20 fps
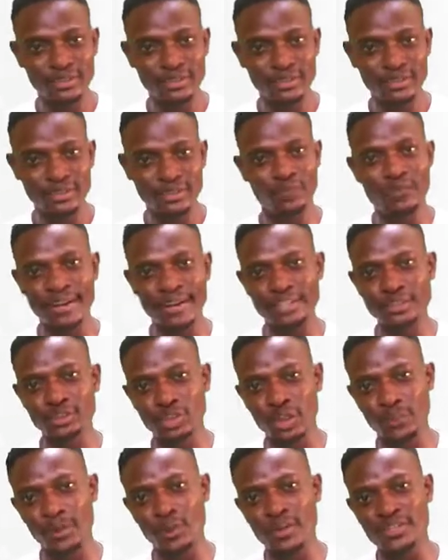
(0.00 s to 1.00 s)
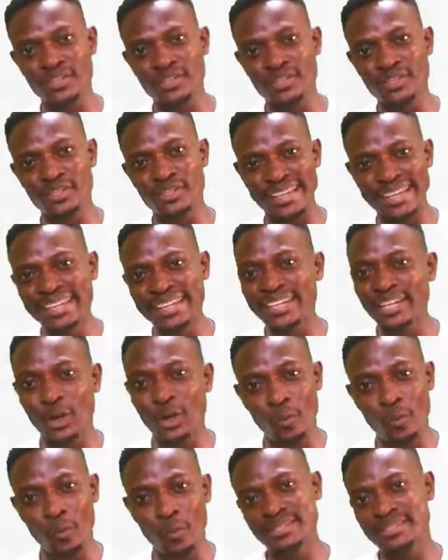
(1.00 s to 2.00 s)
Do not forget to drop your questions in the
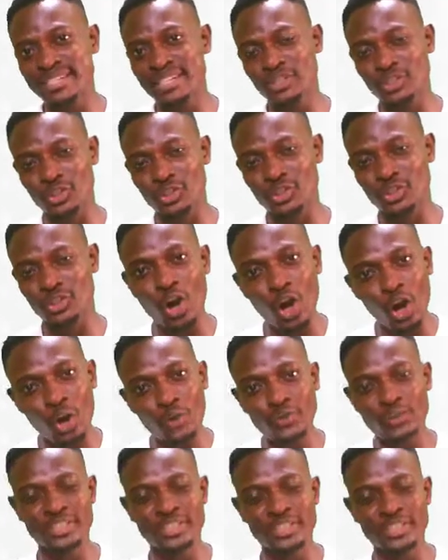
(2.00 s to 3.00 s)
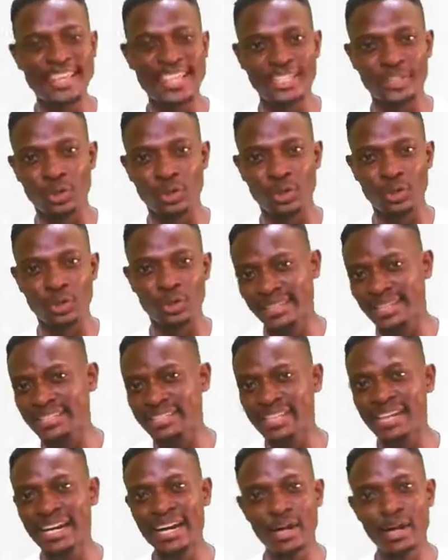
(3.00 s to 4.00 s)
comment section. Also share this
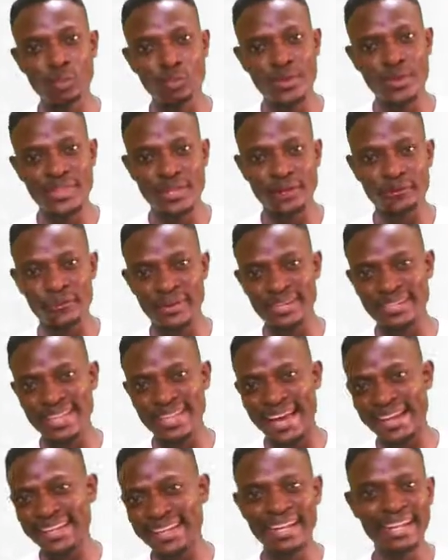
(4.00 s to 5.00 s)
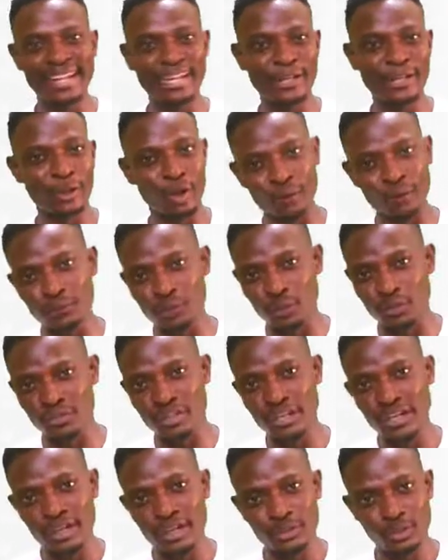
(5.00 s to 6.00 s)
content with your friends and loved ones.